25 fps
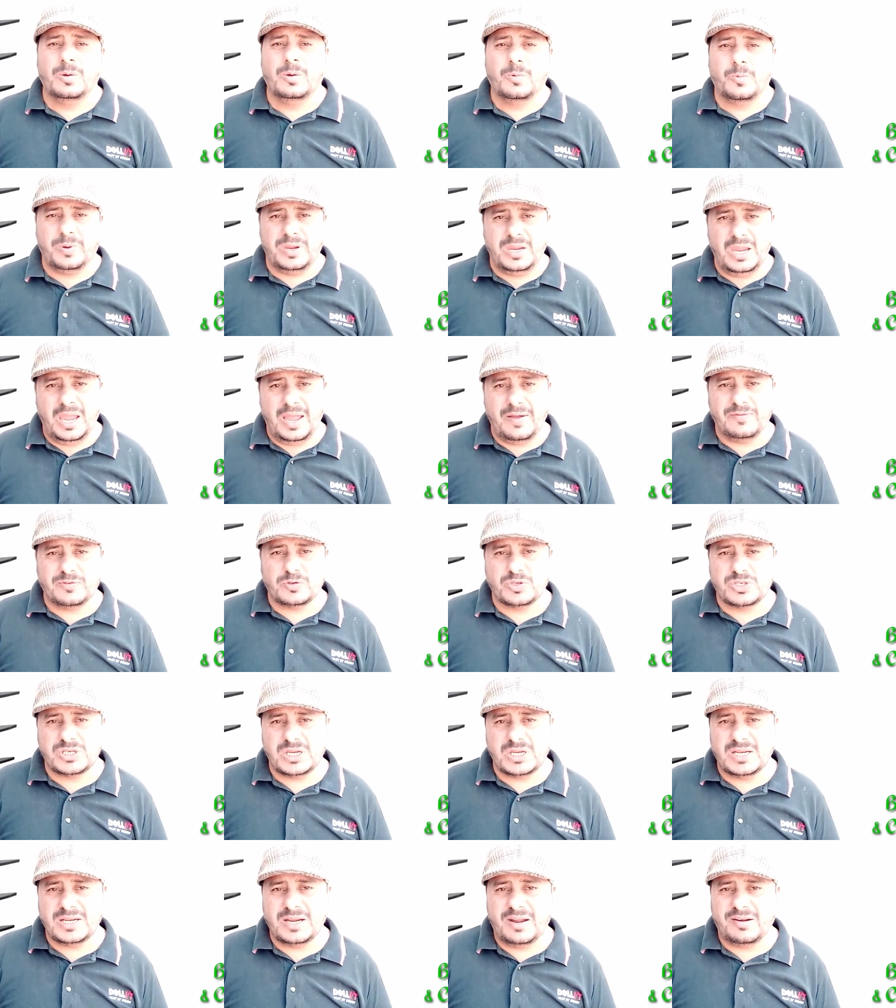We have to
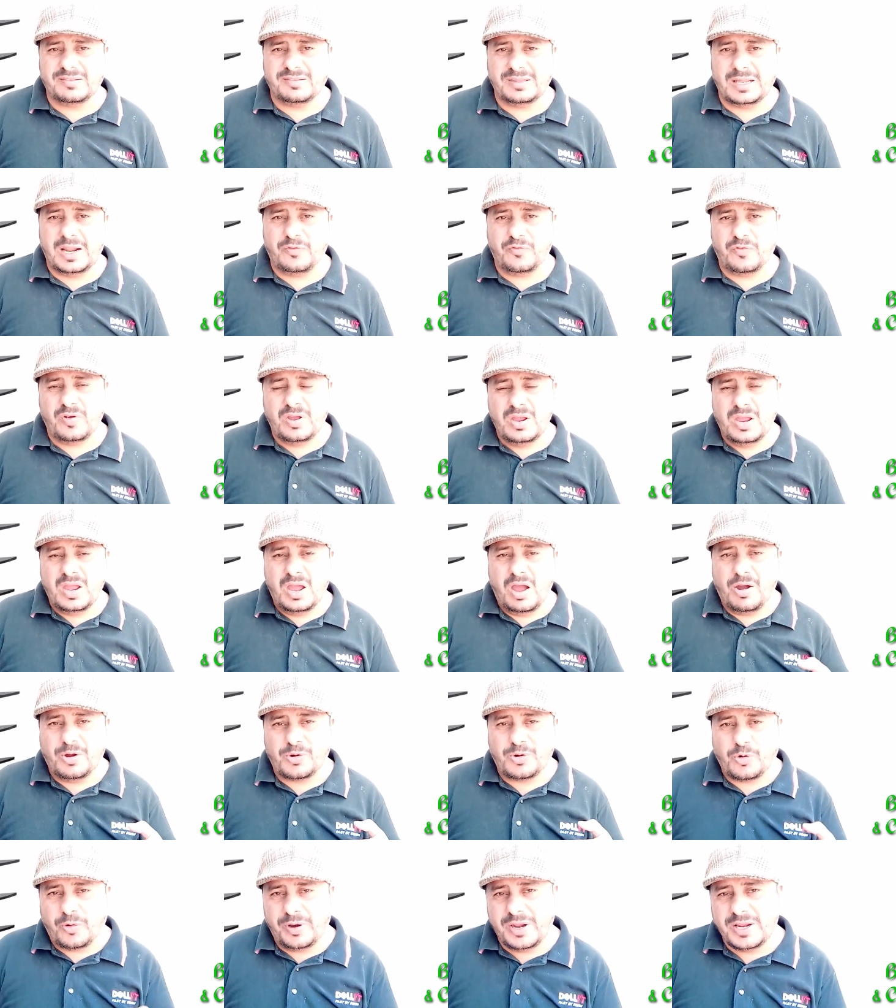change ourselves
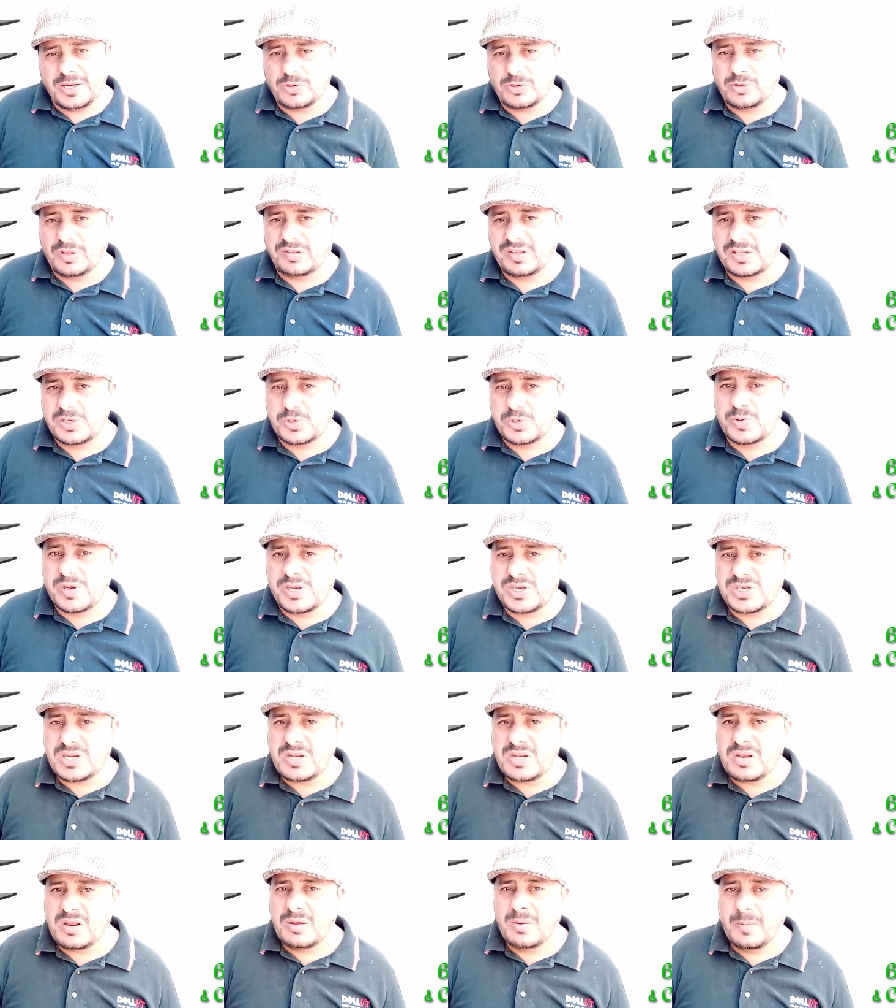according to the
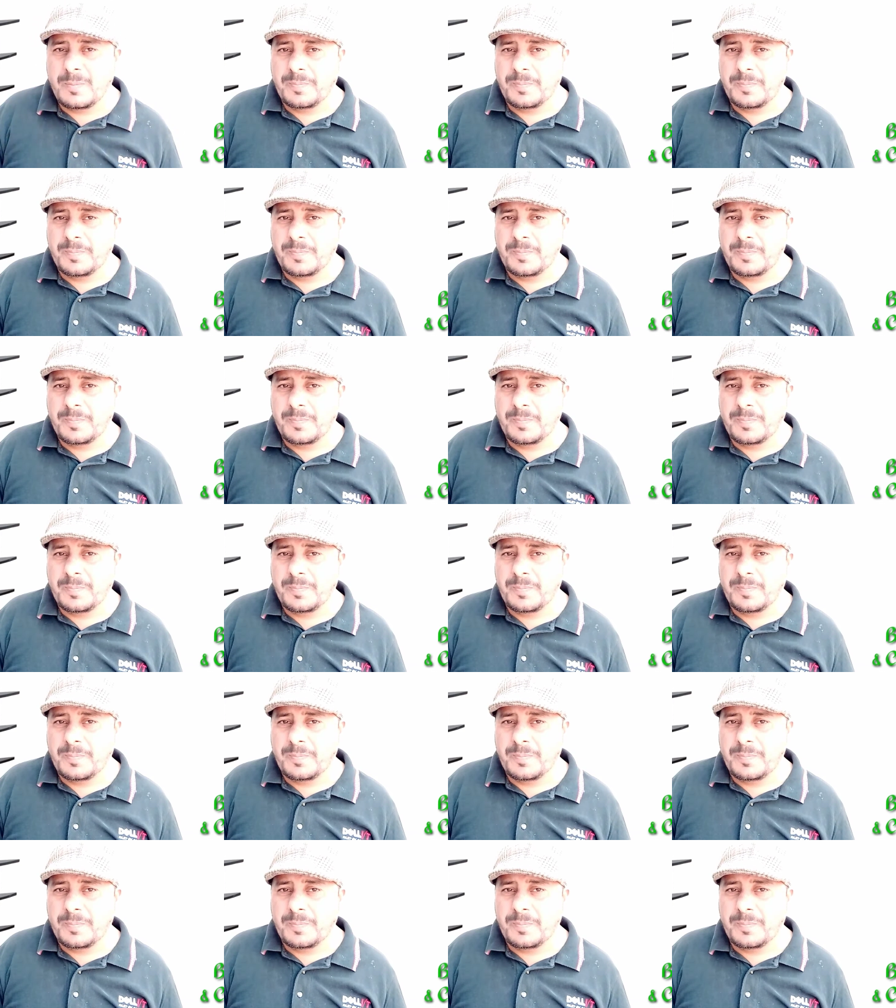situation.